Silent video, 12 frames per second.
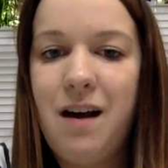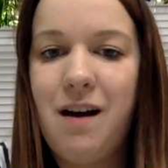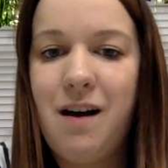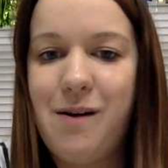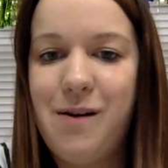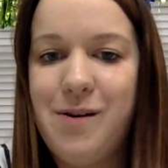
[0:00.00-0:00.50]

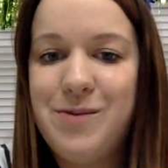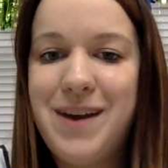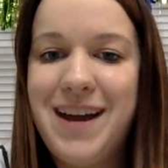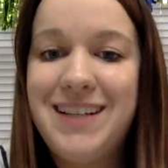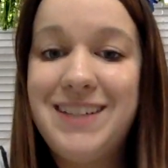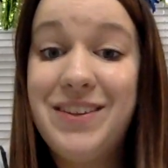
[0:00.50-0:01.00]
All
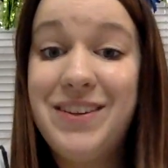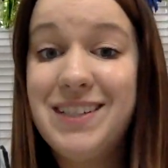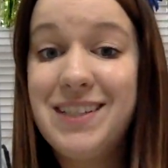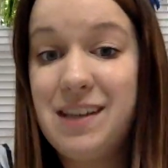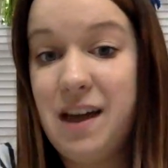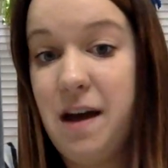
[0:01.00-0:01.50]
right, so
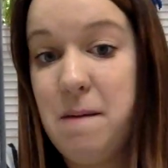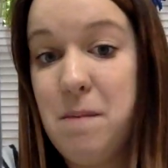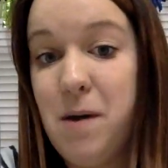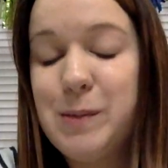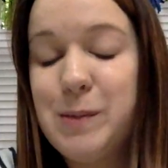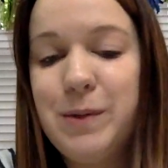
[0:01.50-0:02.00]
there's
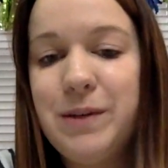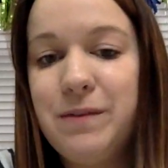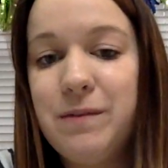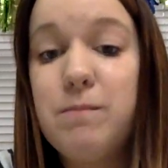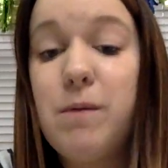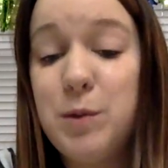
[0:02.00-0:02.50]

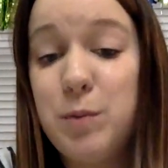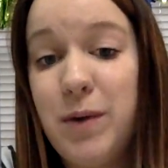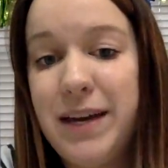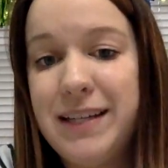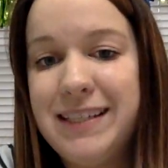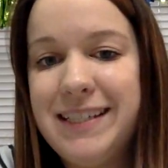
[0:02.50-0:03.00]
multiple
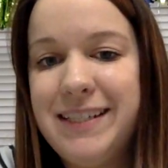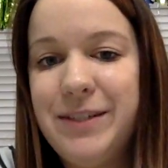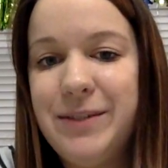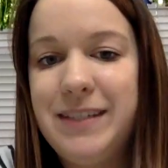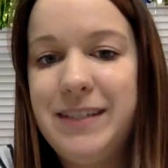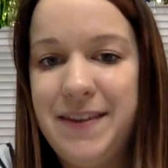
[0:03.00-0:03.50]
ways
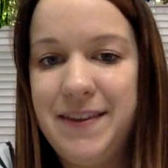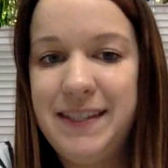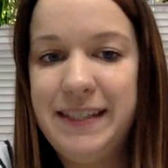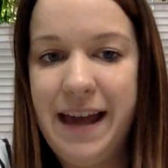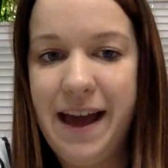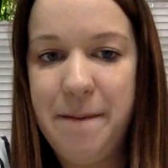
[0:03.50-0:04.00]
to say
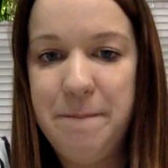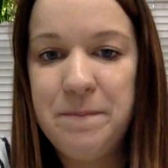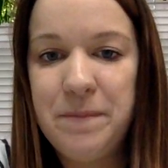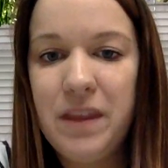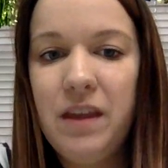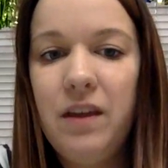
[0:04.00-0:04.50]
this time.
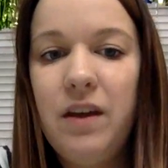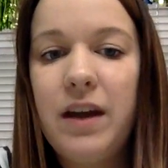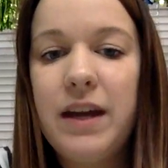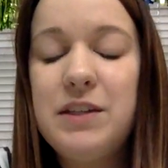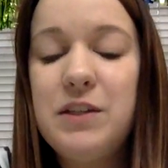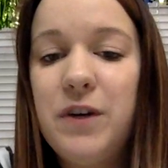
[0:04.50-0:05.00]

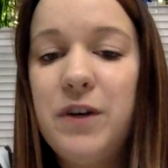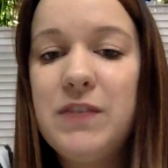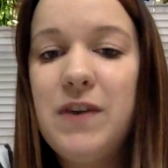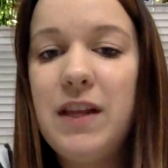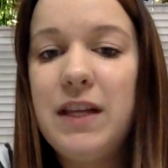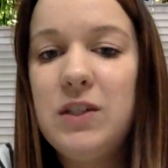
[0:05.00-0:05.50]
Okay, so first
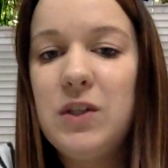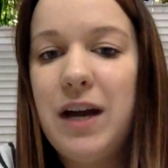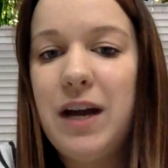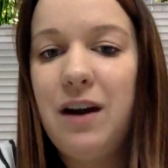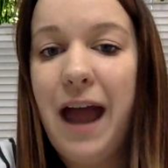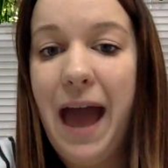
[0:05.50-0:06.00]
of all, let's look
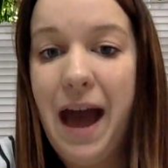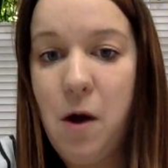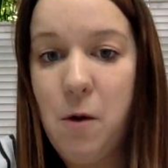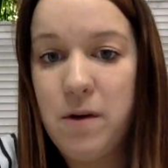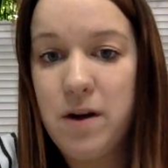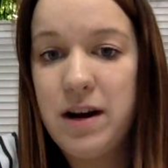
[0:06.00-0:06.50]
at our
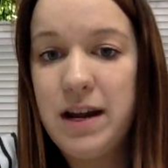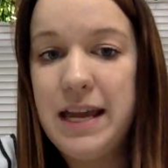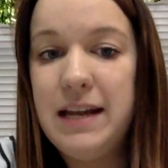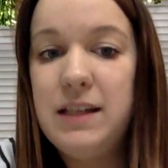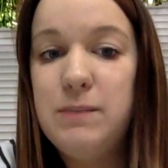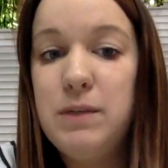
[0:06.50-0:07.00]
hour.
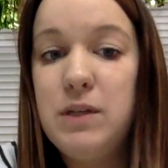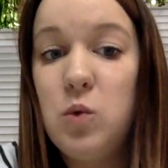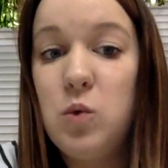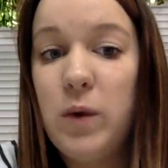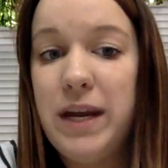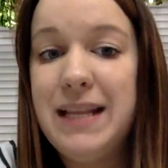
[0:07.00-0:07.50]
It is
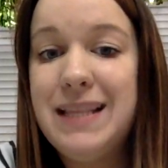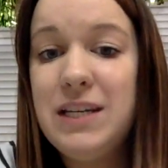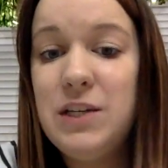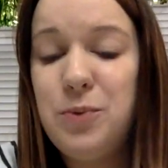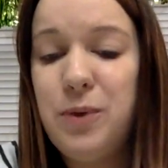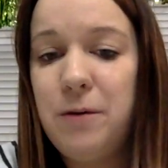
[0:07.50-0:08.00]
between the
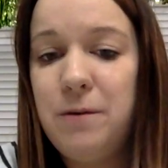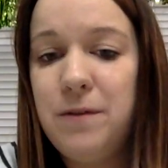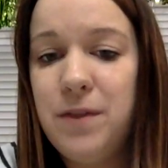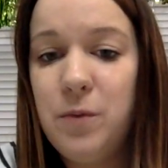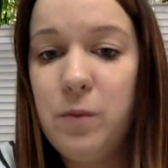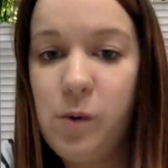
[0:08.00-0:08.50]
12
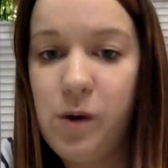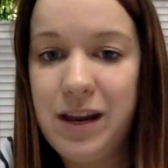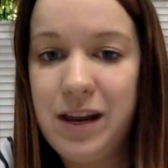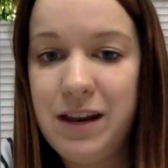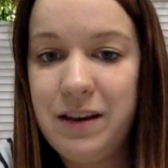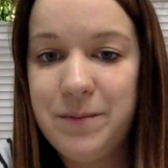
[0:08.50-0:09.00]
and the
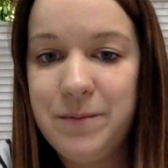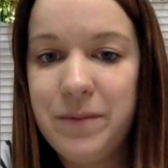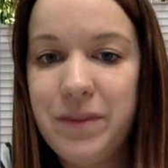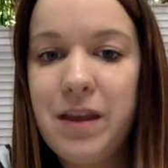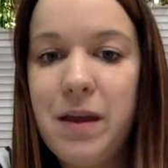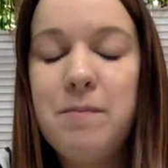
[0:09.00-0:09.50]
1,
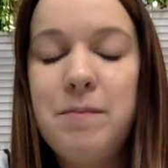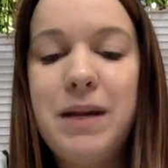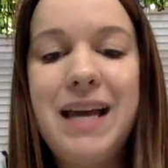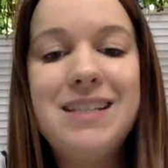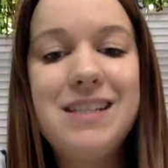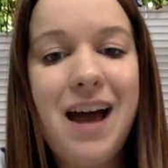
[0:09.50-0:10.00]
but
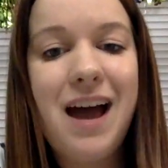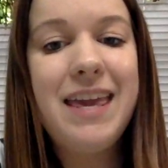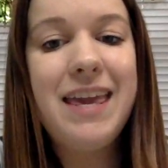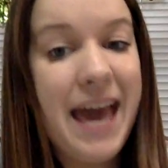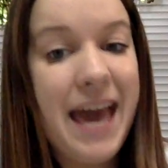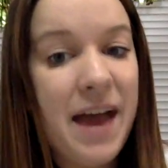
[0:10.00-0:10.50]
it has
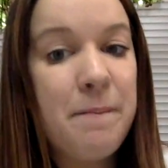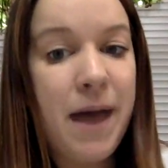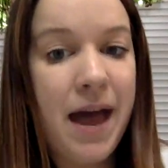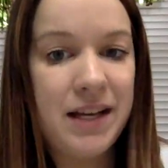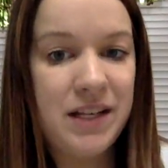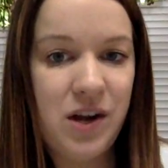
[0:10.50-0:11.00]
not yet
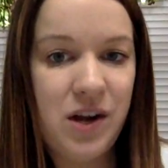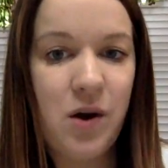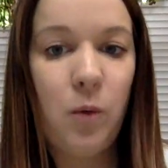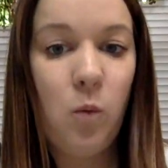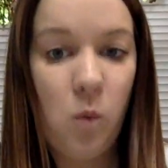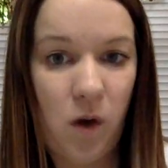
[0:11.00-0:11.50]
passed
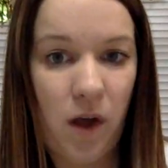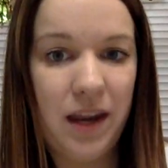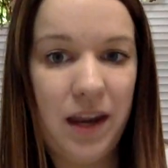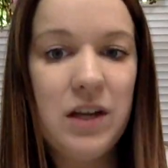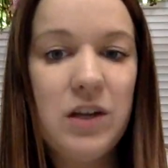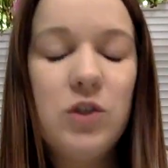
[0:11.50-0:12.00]
our
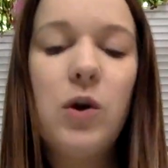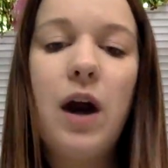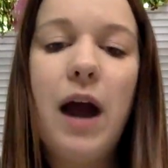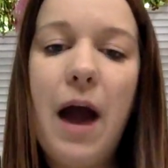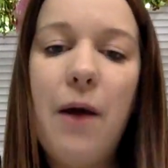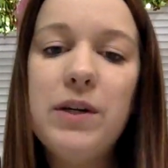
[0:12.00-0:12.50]
1. So
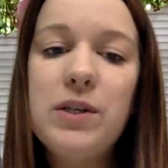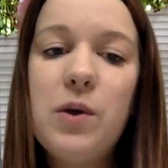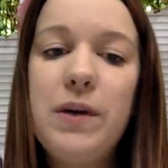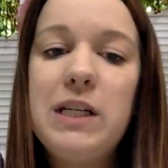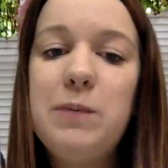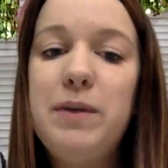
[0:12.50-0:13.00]
our hour is
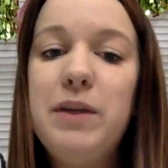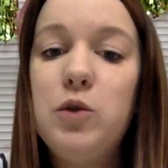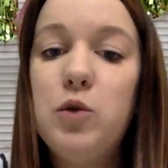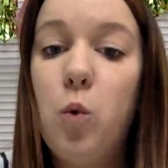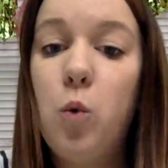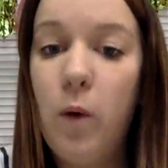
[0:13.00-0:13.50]
going to be
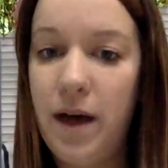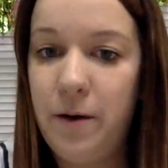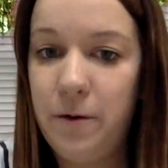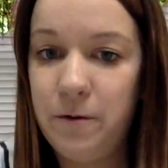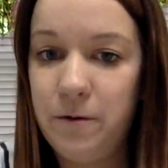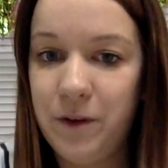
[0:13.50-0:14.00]
12.